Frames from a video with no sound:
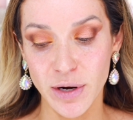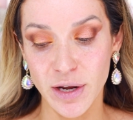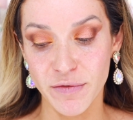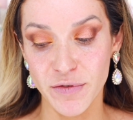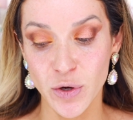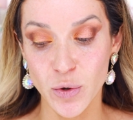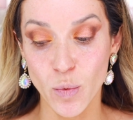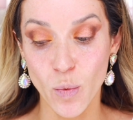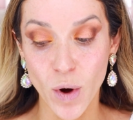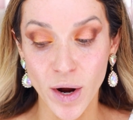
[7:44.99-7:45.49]

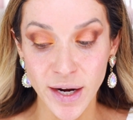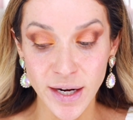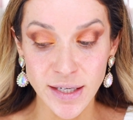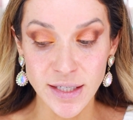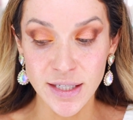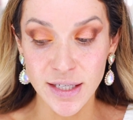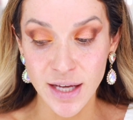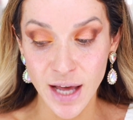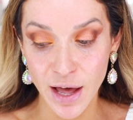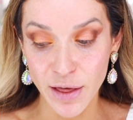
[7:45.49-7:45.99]
If you wanted
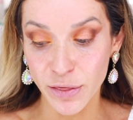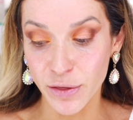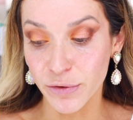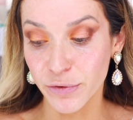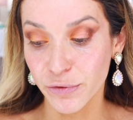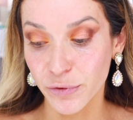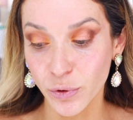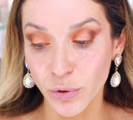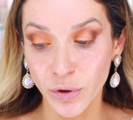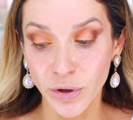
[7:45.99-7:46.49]
to get the
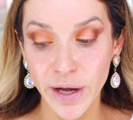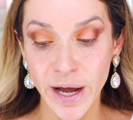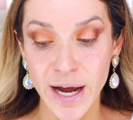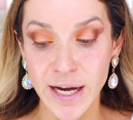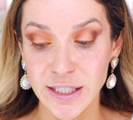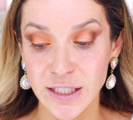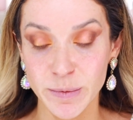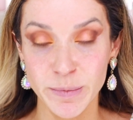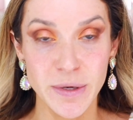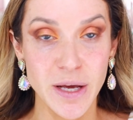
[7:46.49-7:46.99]
full
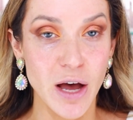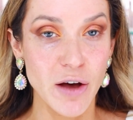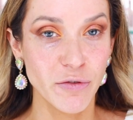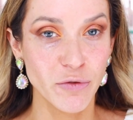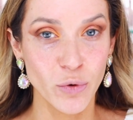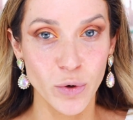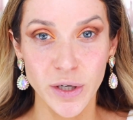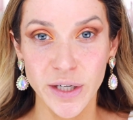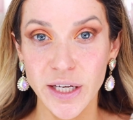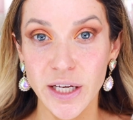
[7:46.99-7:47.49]
SPF
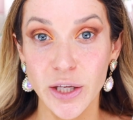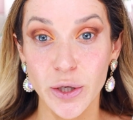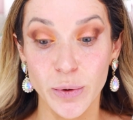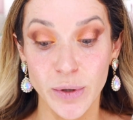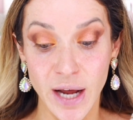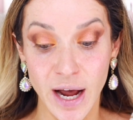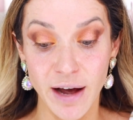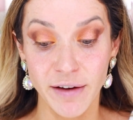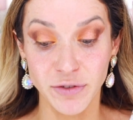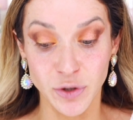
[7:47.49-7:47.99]
40,
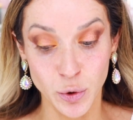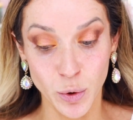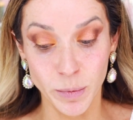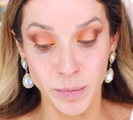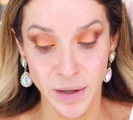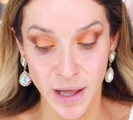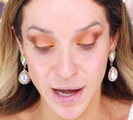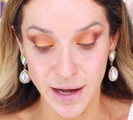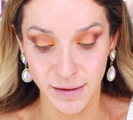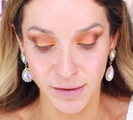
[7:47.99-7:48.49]
you'd have to
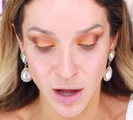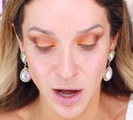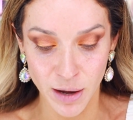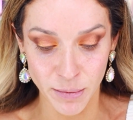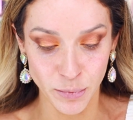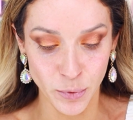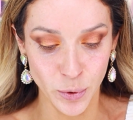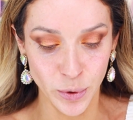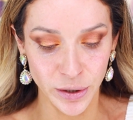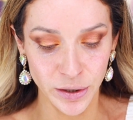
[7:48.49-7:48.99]
apply a
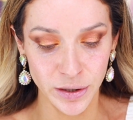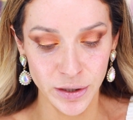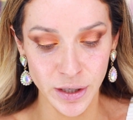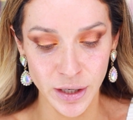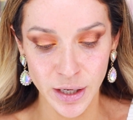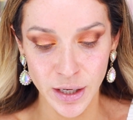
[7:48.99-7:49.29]
lot more,